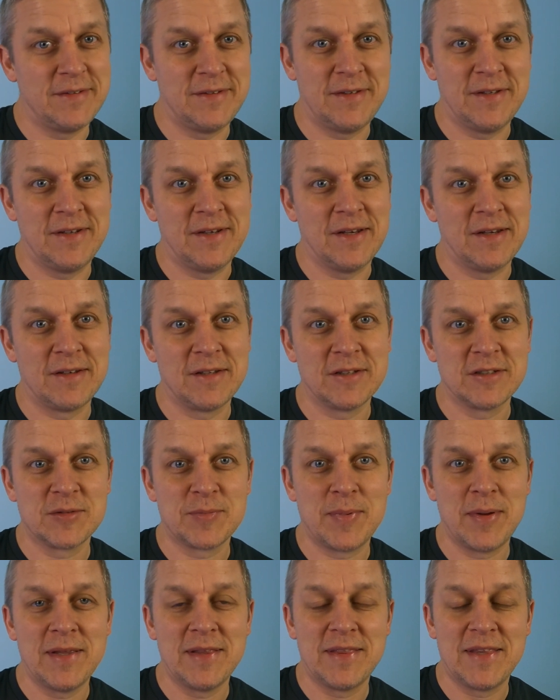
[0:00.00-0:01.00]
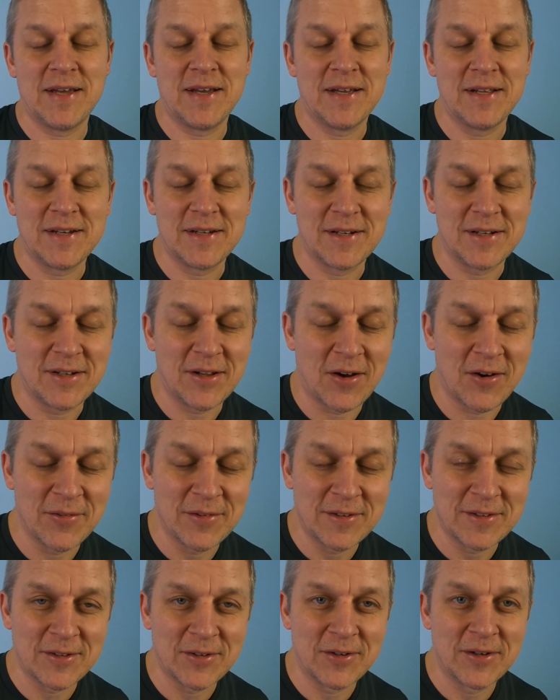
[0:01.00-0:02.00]
Didn't anticipate that,
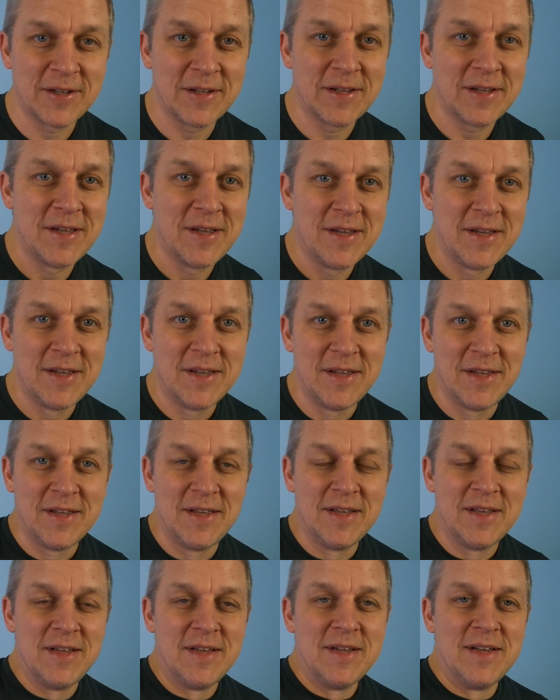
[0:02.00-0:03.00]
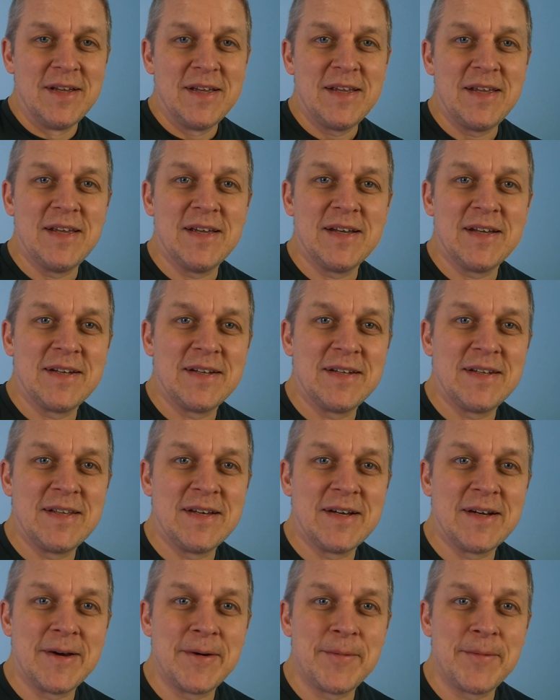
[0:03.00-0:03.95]
always learning. And